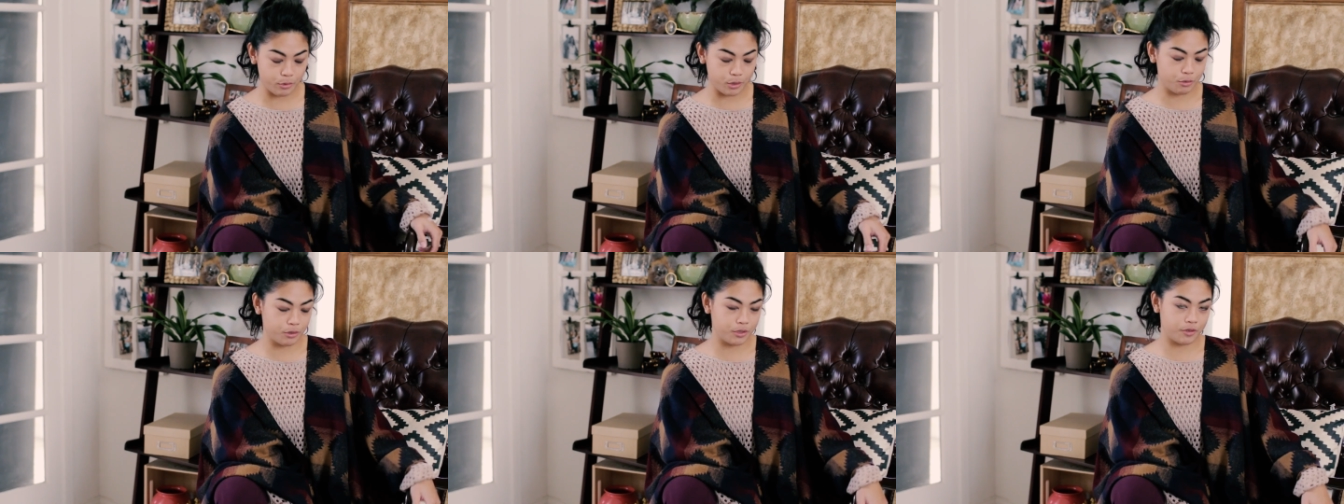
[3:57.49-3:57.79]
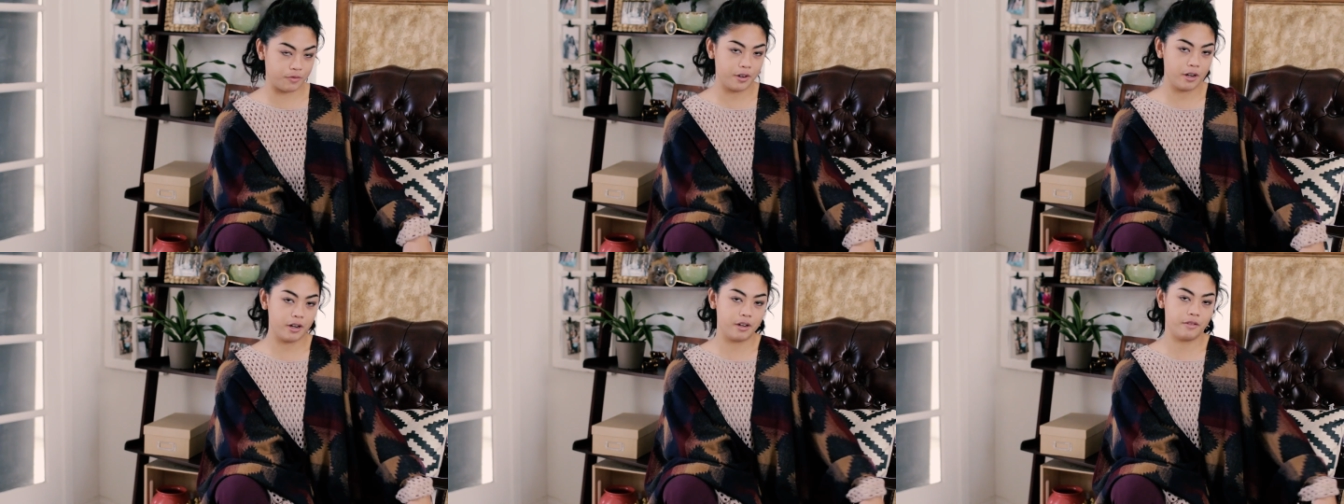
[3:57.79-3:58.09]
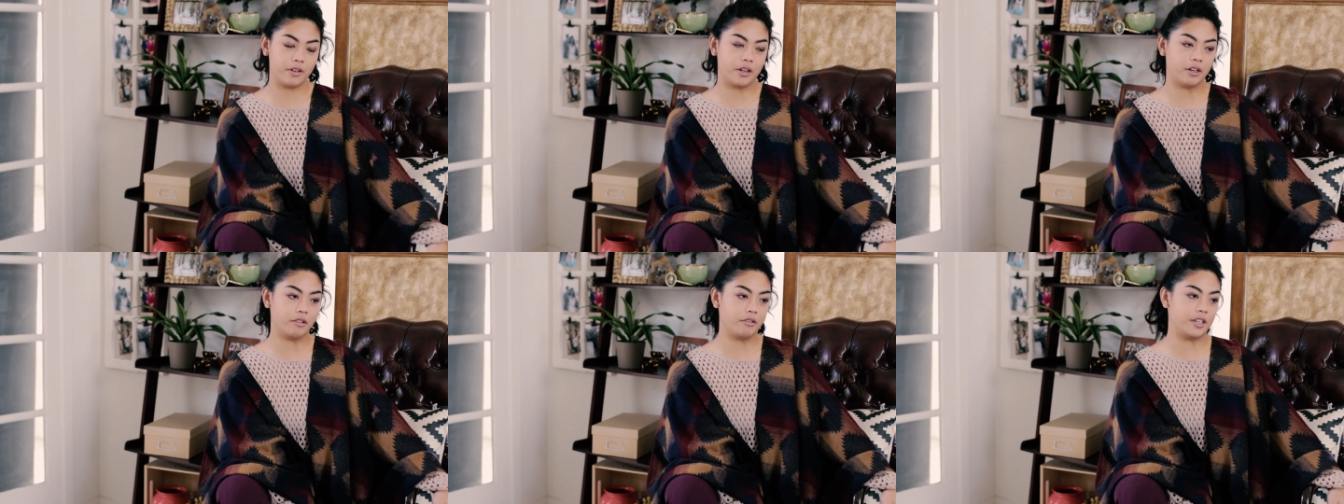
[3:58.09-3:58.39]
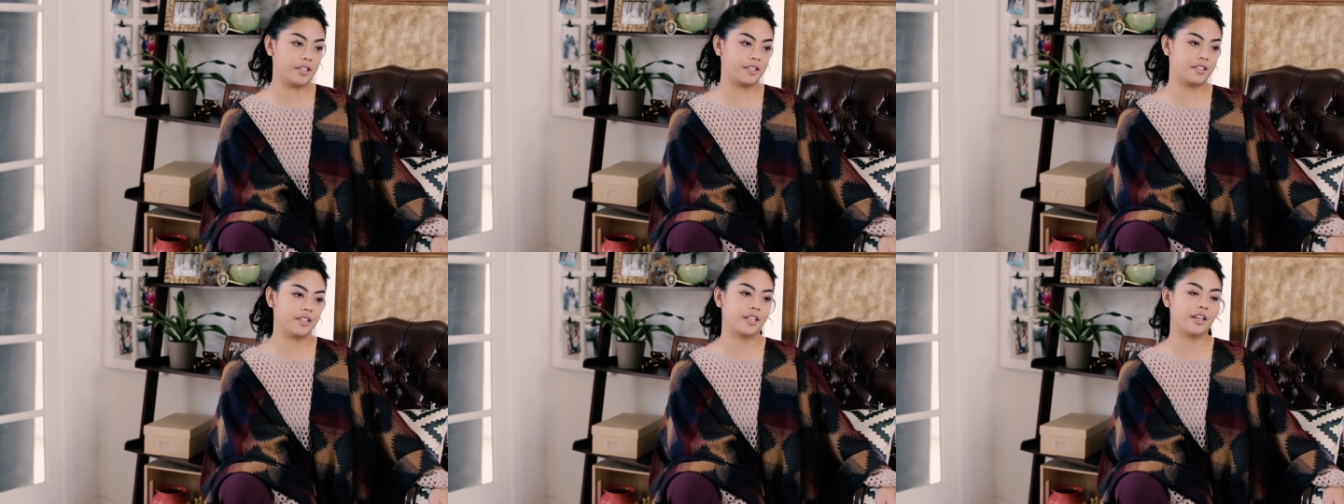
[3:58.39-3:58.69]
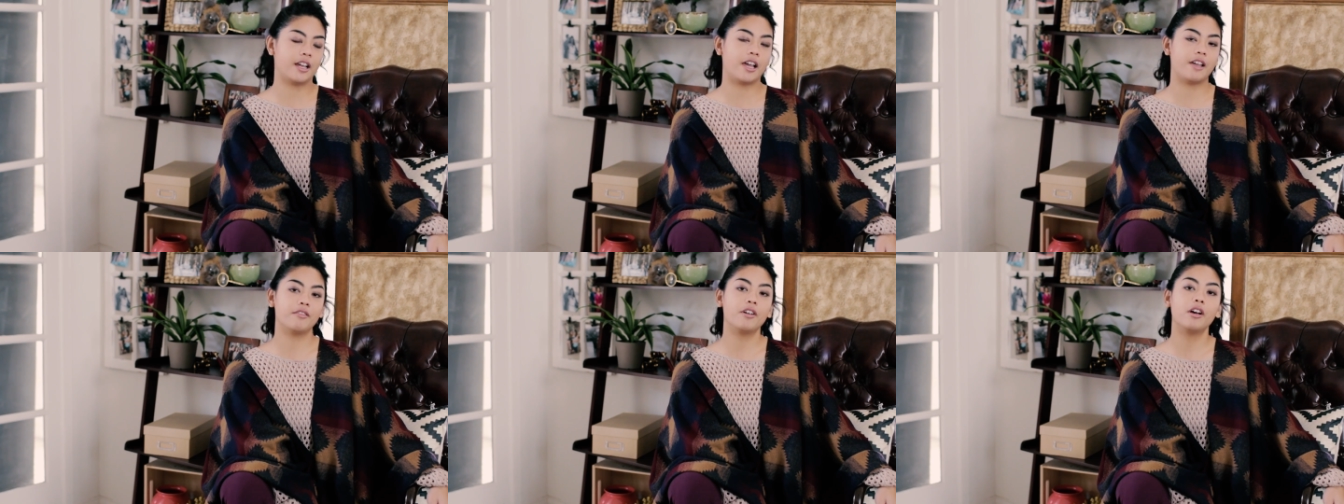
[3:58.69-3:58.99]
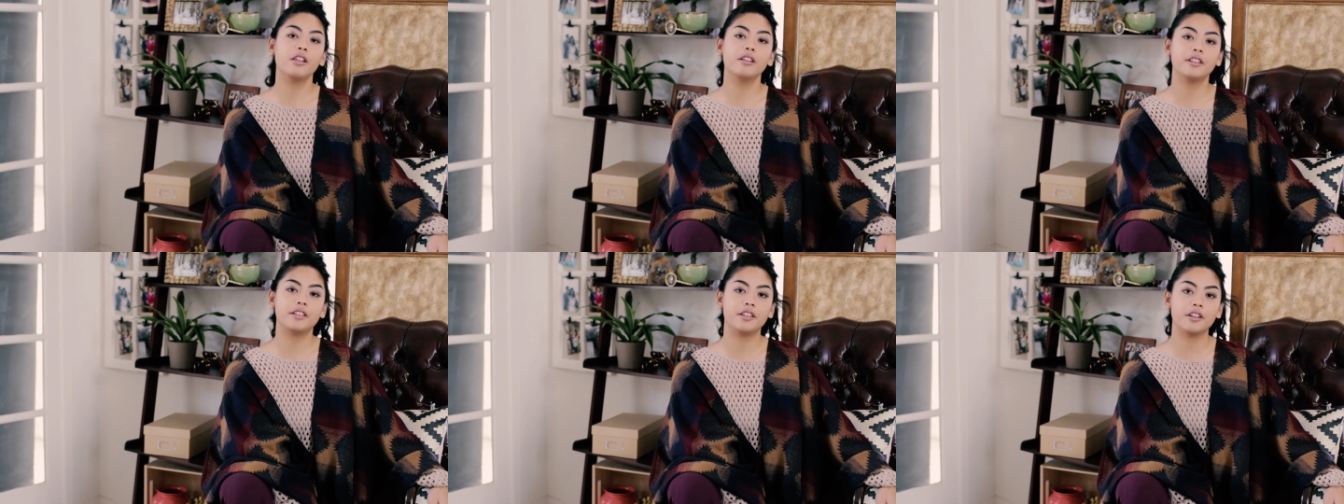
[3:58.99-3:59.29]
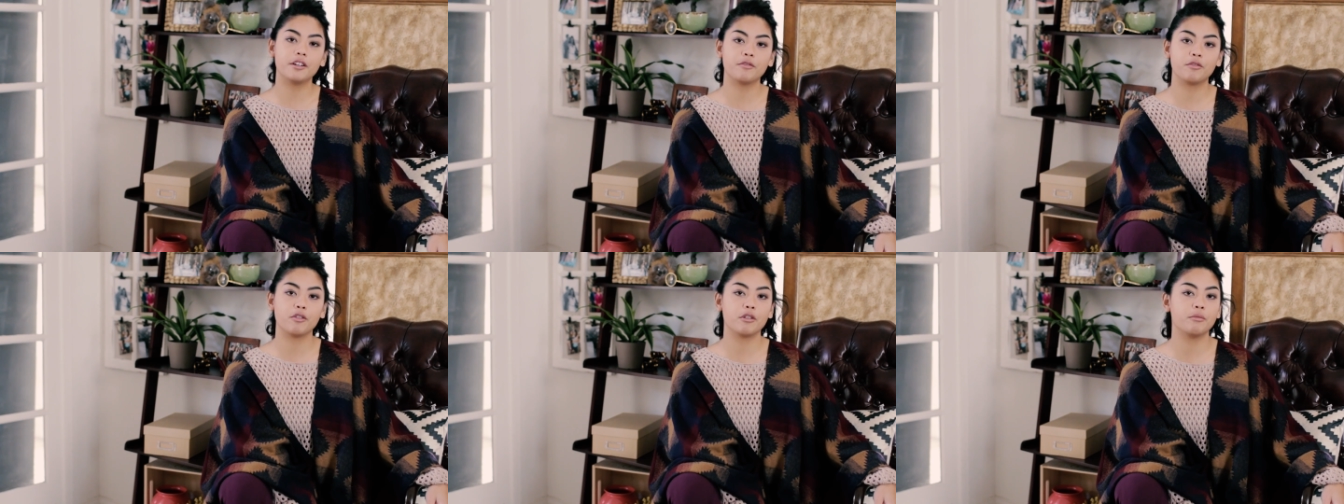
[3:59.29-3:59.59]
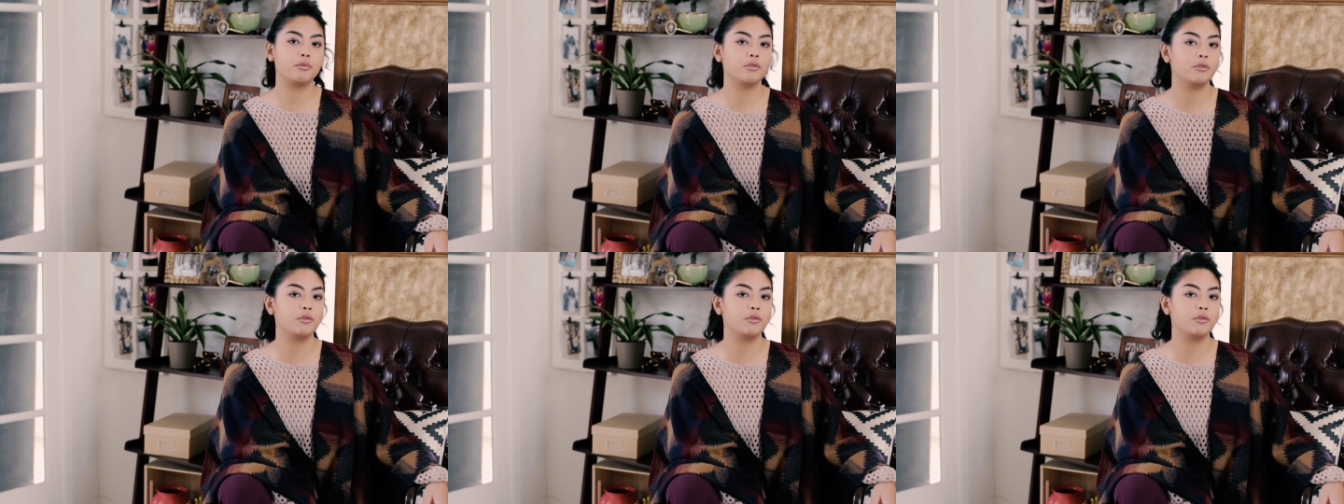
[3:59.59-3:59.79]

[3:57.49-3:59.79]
which was very, very recent, I volunteered for a